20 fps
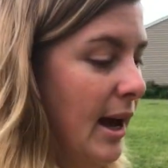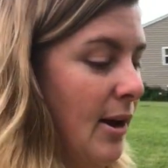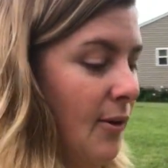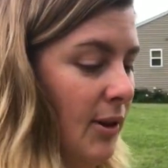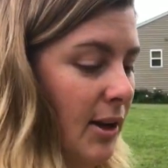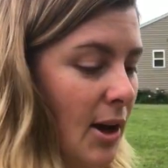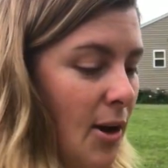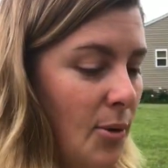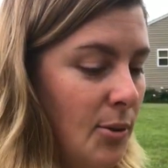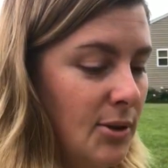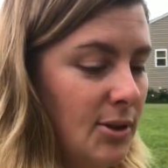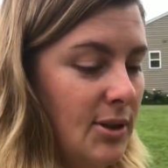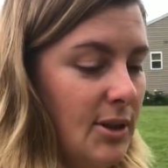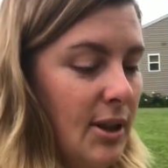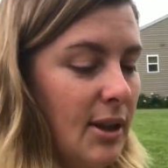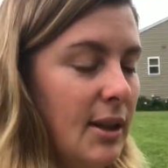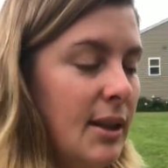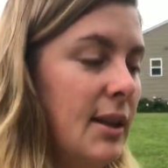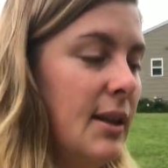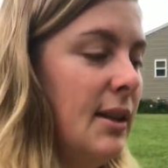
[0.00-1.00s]
how it goes.
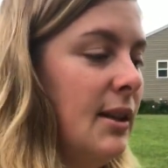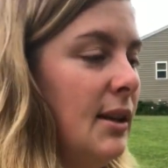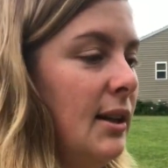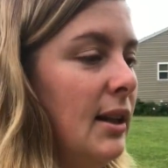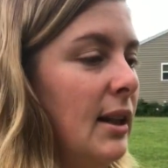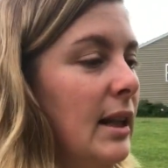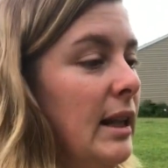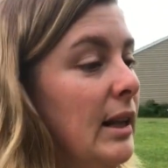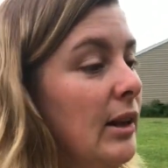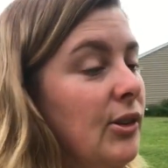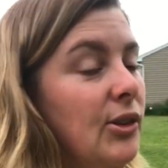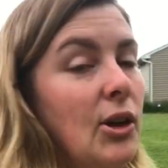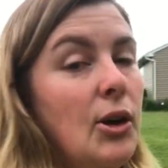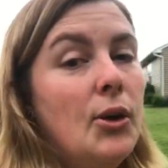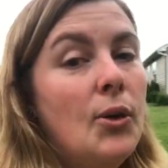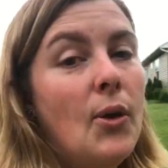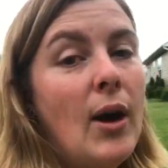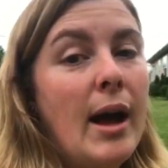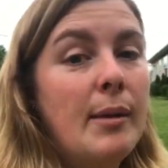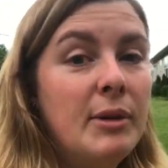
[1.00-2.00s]

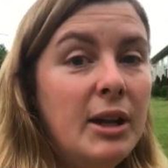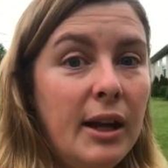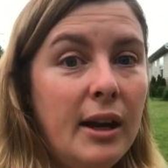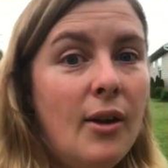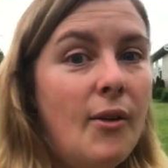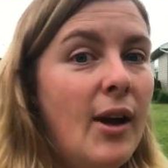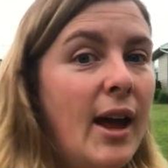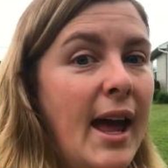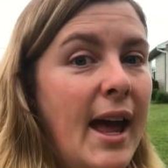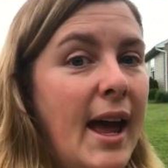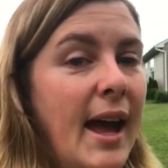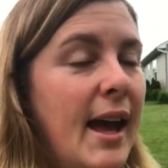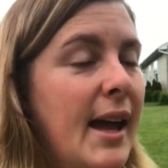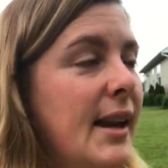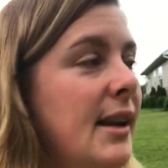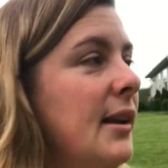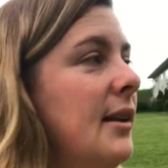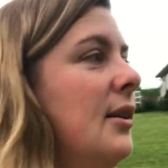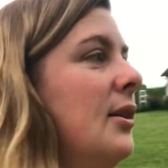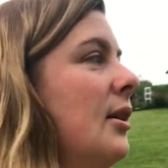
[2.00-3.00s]
So I'm gonna go ahead,
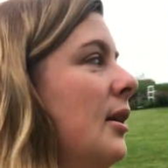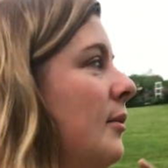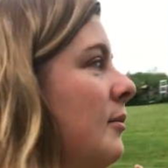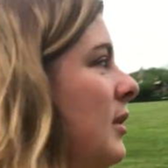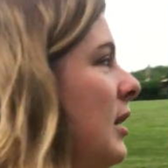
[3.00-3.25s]
I'm